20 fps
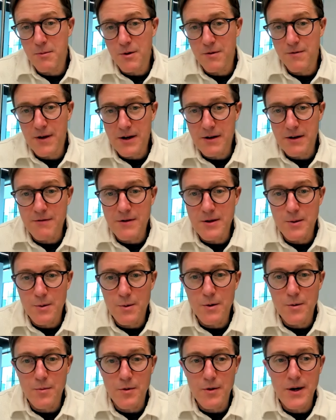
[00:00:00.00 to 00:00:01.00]
more effectively with
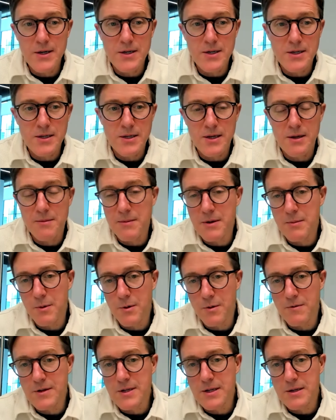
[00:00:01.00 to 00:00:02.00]
corporations, can be
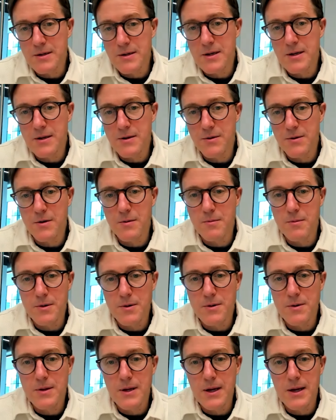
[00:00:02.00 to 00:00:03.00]
more resilient and
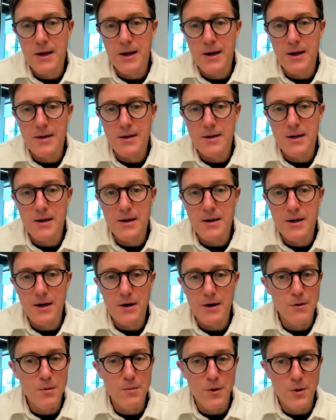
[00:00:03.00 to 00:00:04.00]
durable and, uh, and
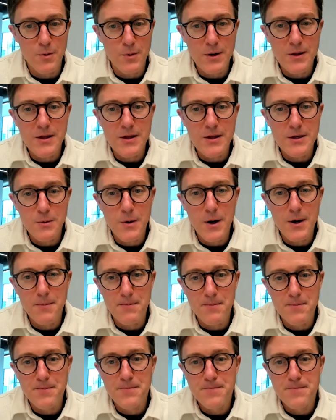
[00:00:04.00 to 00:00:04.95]
grow more quickly as well.